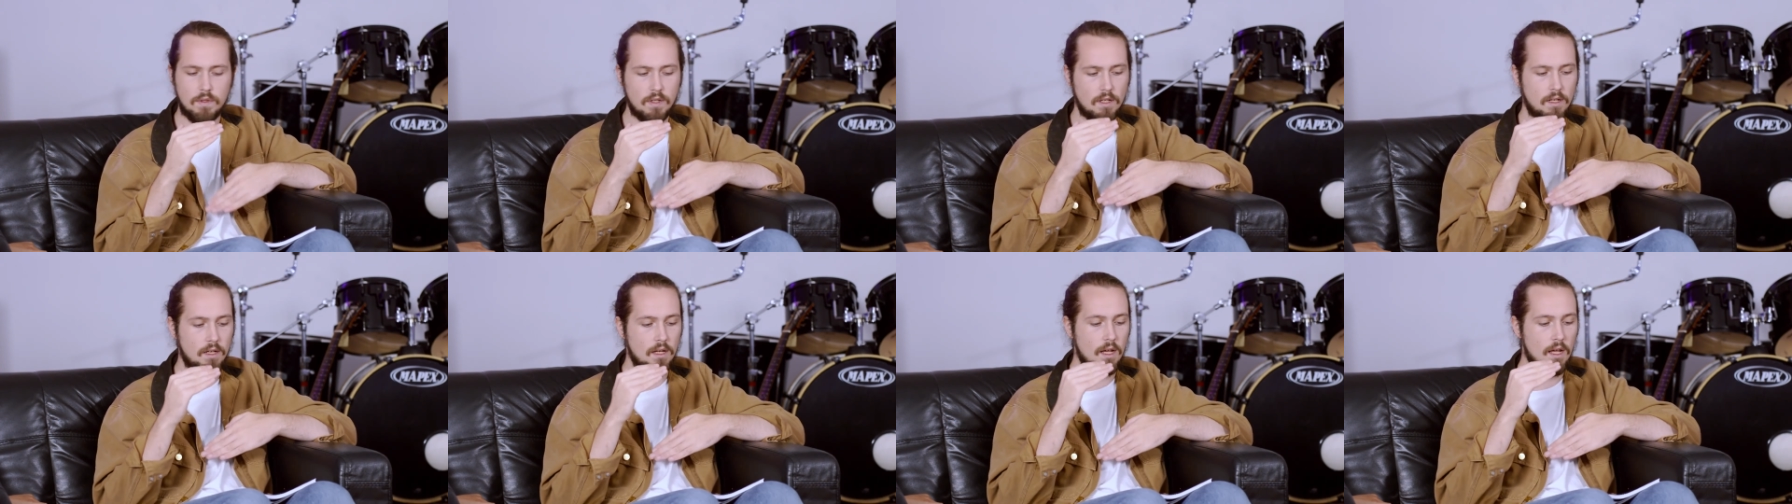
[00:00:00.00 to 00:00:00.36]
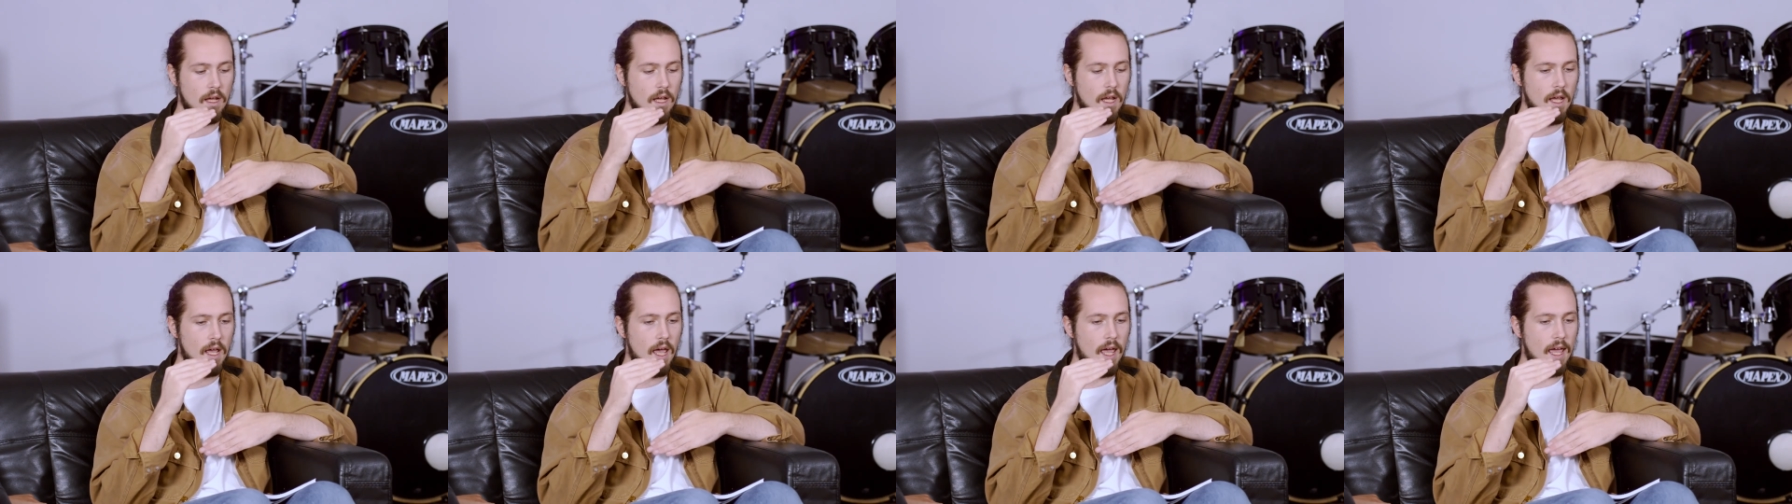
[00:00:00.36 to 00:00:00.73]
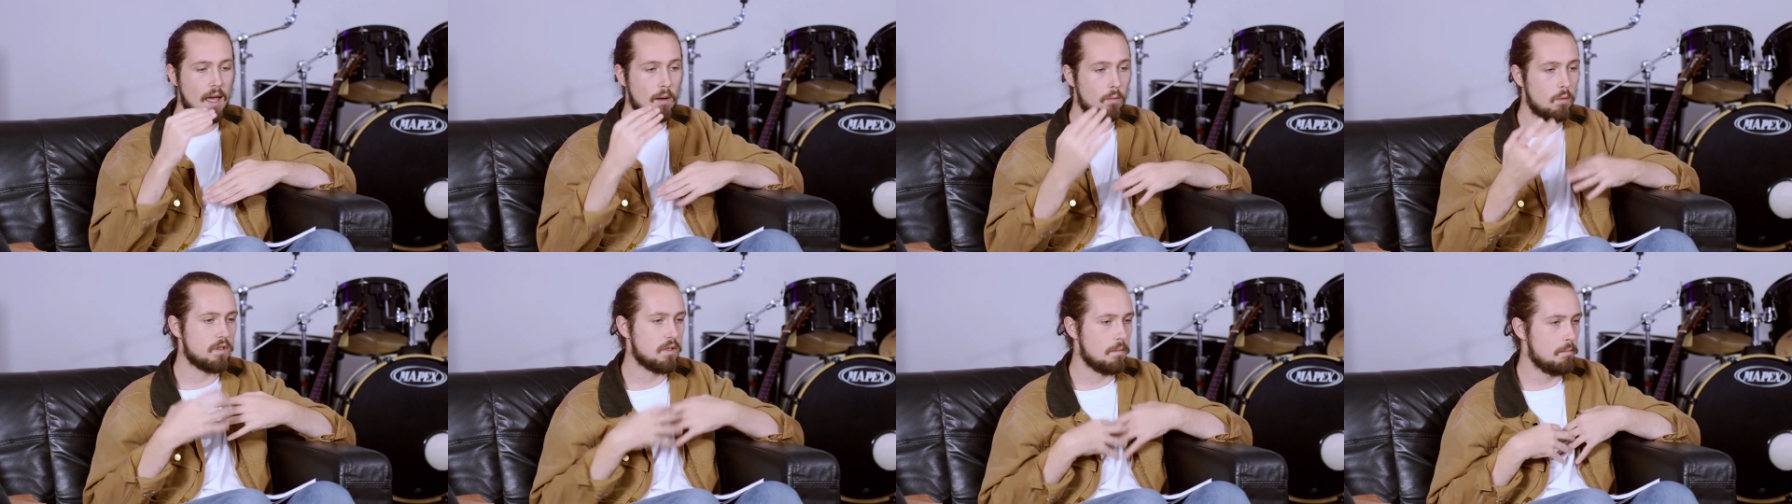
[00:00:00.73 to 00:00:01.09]
And it
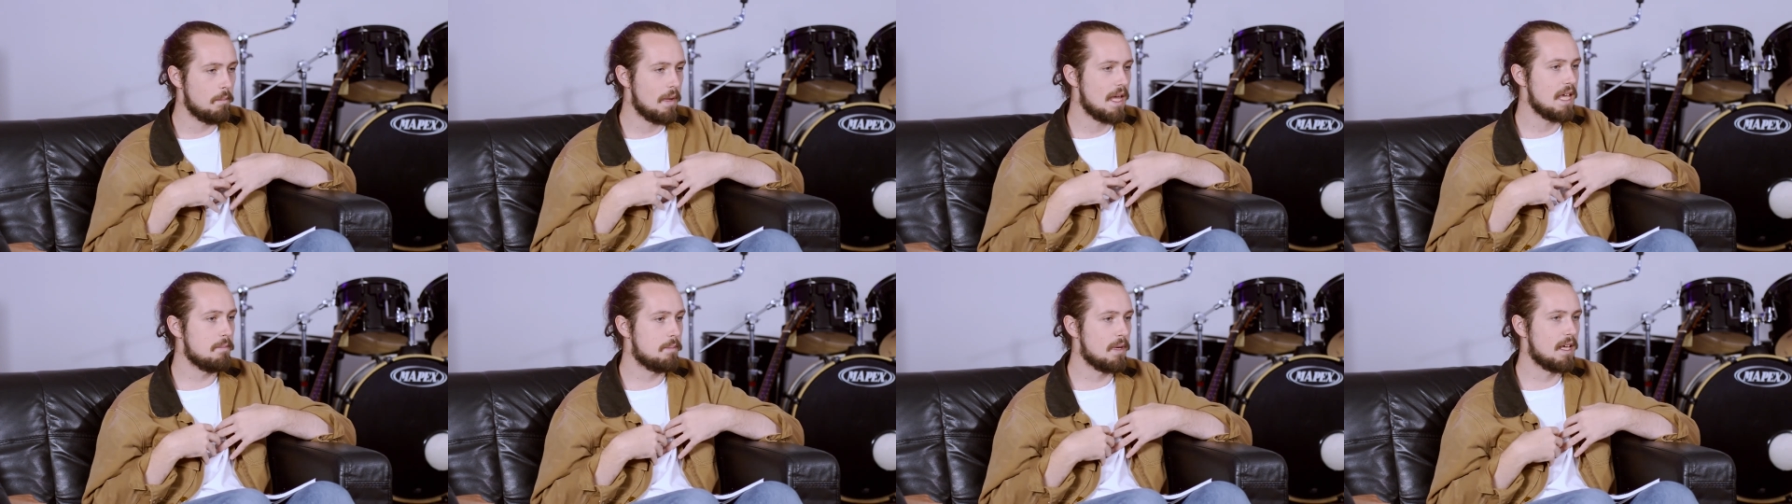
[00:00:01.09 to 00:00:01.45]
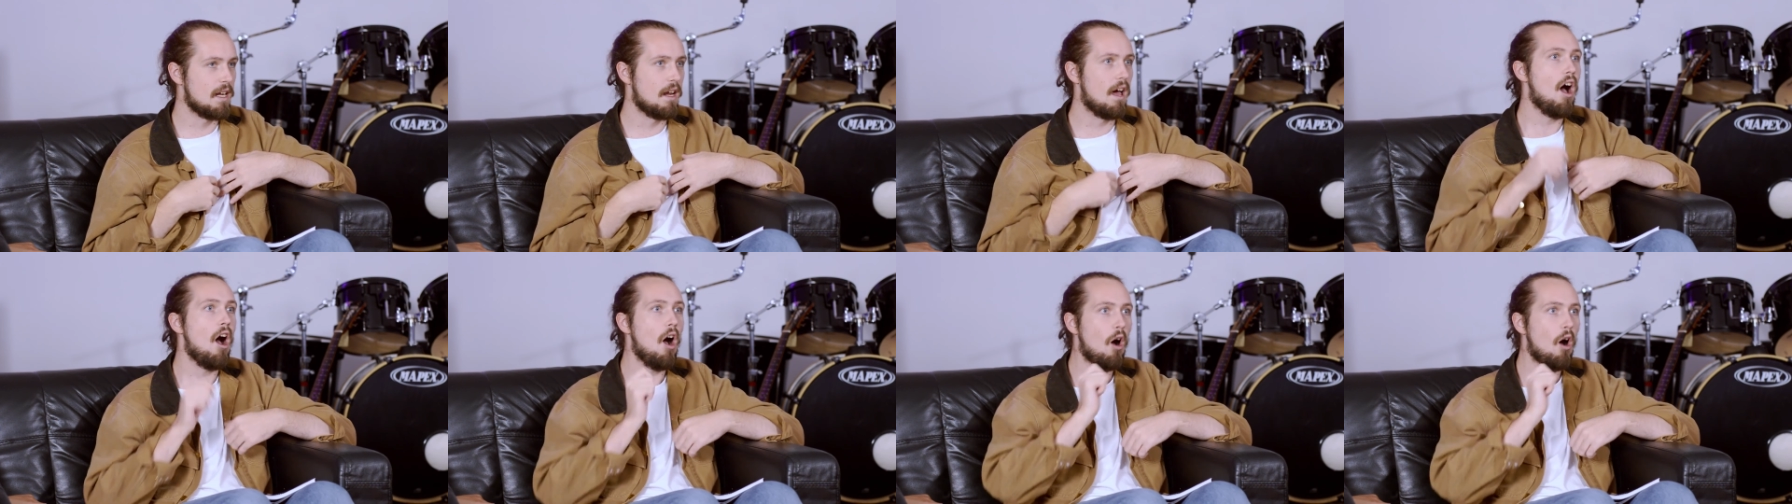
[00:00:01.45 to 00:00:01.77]
wasn't me being like,